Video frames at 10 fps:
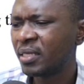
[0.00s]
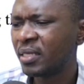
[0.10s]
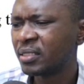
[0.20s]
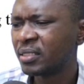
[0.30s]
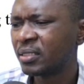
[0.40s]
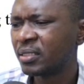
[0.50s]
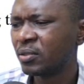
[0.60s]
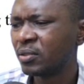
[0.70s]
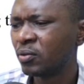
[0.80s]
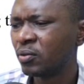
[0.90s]

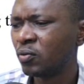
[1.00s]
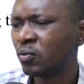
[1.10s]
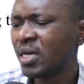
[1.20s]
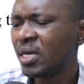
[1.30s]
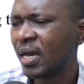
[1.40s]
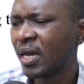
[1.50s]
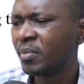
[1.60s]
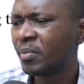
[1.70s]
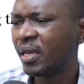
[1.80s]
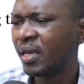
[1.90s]
to achieve a
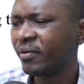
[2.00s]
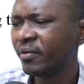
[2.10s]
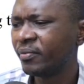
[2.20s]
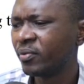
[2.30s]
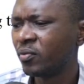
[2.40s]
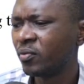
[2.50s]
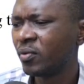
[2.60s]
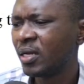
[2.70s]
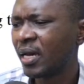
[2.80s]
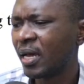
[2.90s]
certain set of
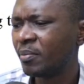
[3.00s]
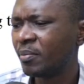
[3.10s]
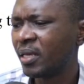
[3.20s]
results,